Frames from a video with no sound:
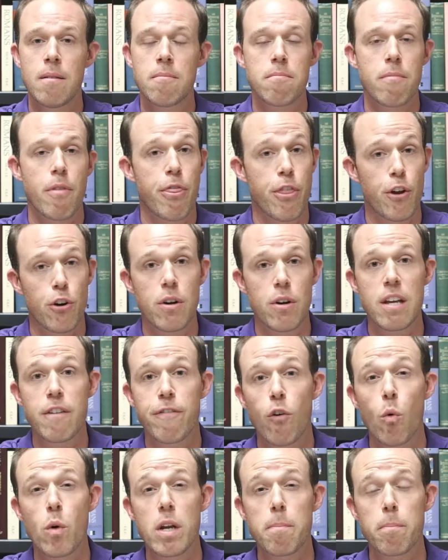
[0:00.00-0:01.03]

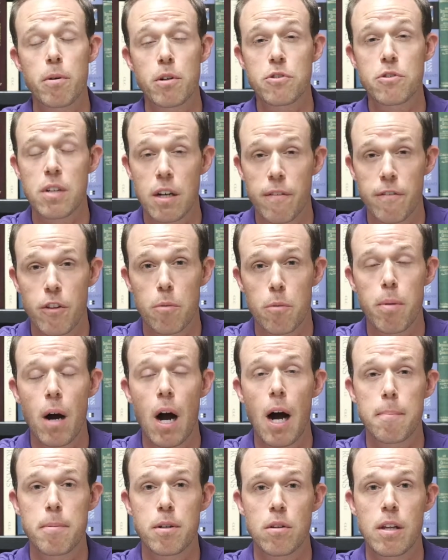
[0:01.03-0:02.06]
30-40% of their
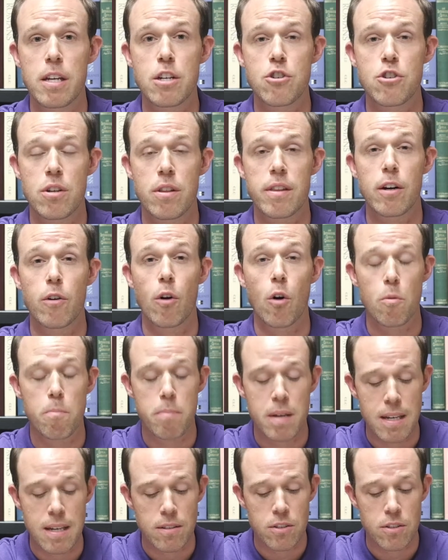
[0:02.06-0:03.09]
population that are
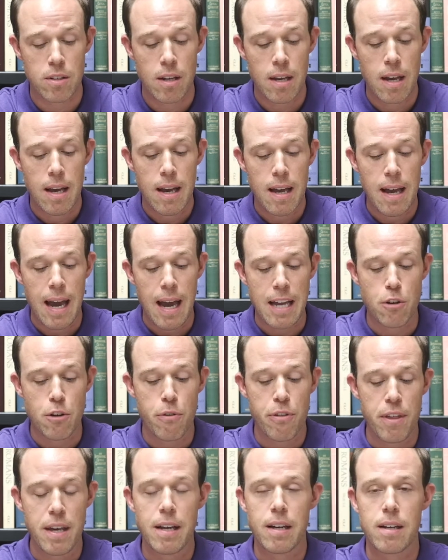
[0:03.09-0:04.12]
obese. And you
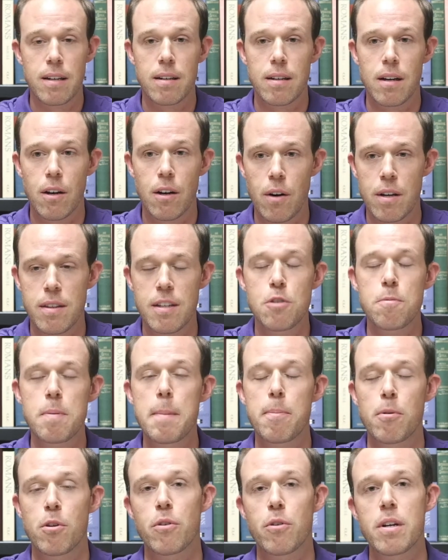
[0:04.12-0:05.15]
think, all right, these
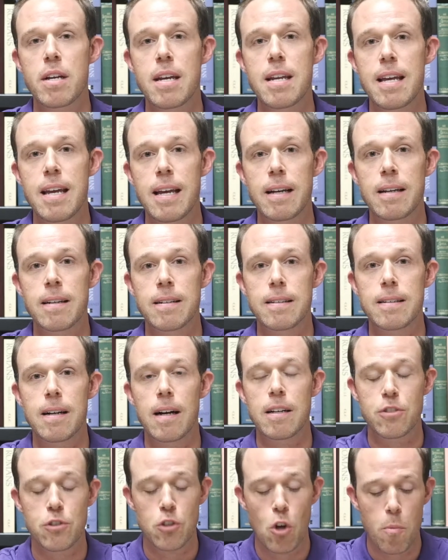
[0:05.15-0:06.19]
people are eating
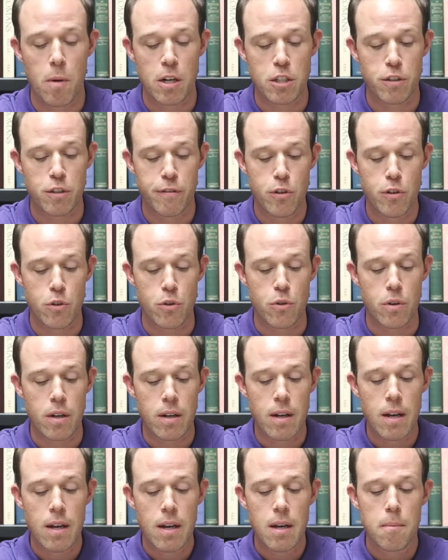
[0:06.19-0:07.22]
so much
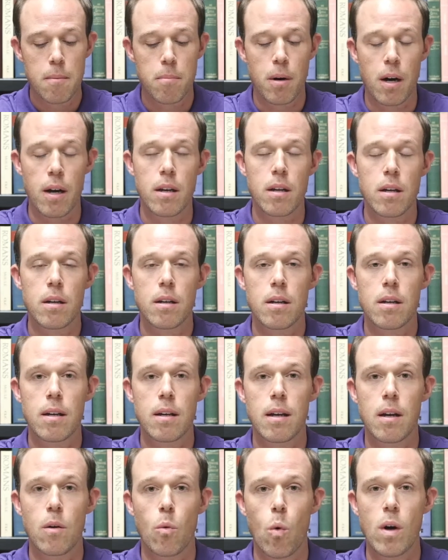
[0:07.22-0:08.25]
food, but
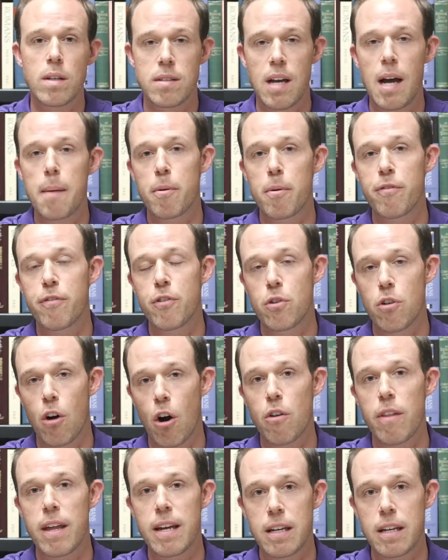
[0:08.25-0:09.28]
what type of food
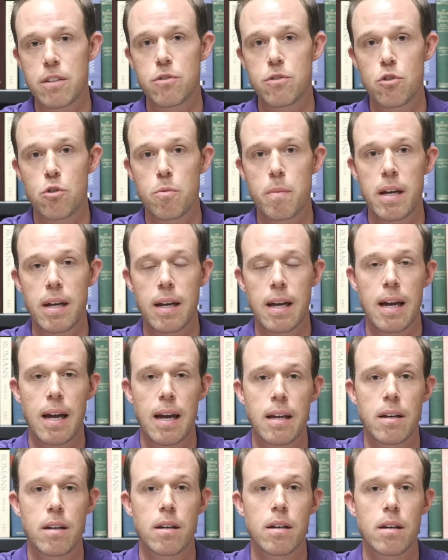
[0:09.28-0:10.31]
are they consuming?
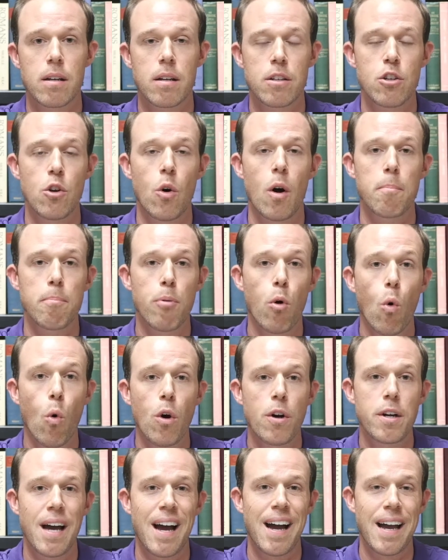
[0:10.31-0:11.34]
And, you know, a
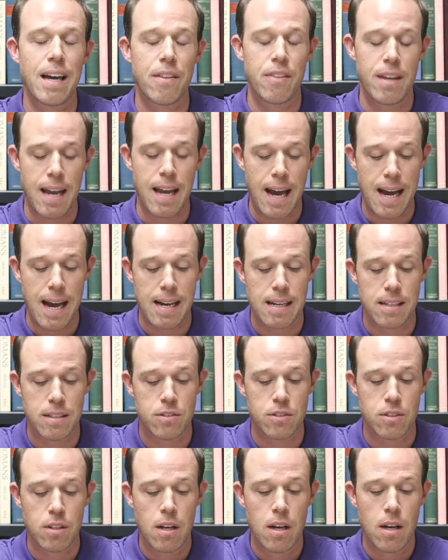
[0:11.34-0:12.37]
poor diet that
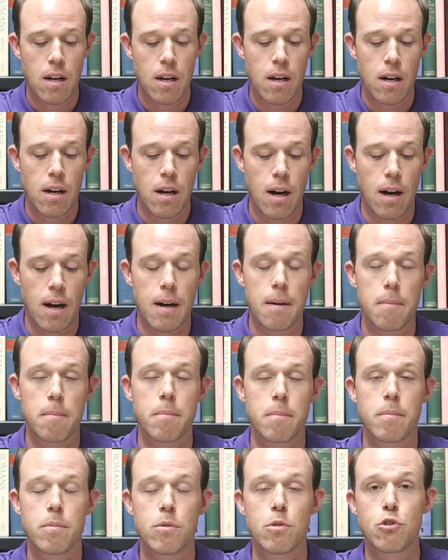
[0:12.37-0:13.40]
has
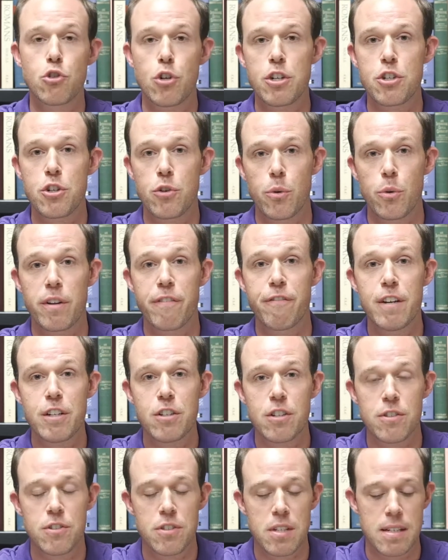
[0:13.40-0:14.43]
nutritional
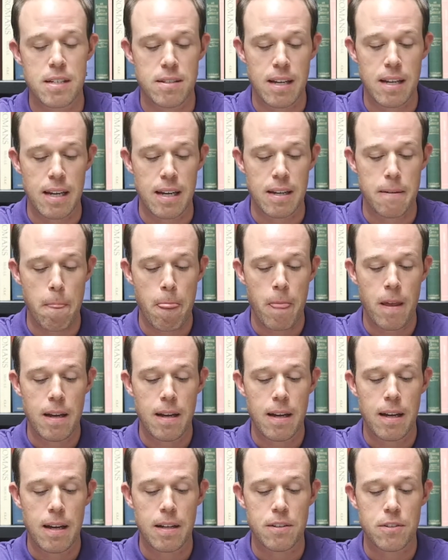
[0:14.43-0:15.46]
deficiencies in it
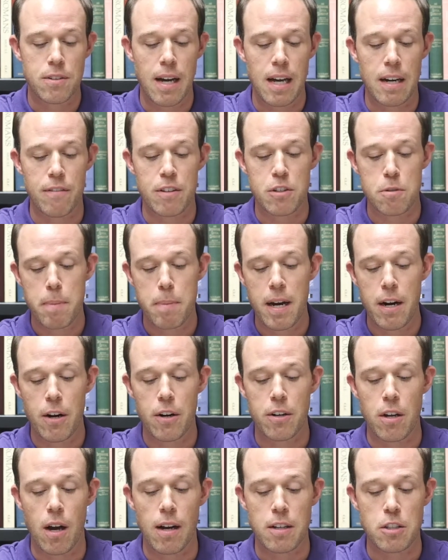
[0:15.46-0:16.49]
it's kind of this
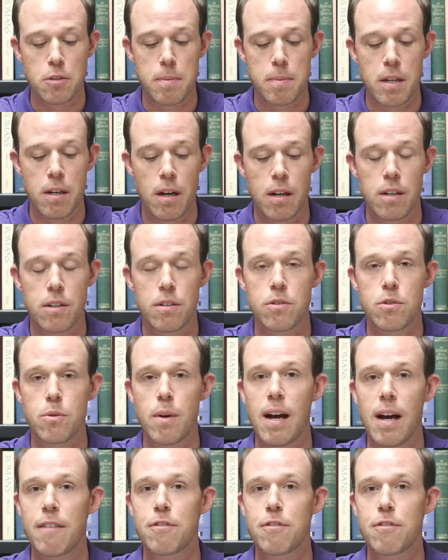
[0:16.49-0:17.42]
paradox because you have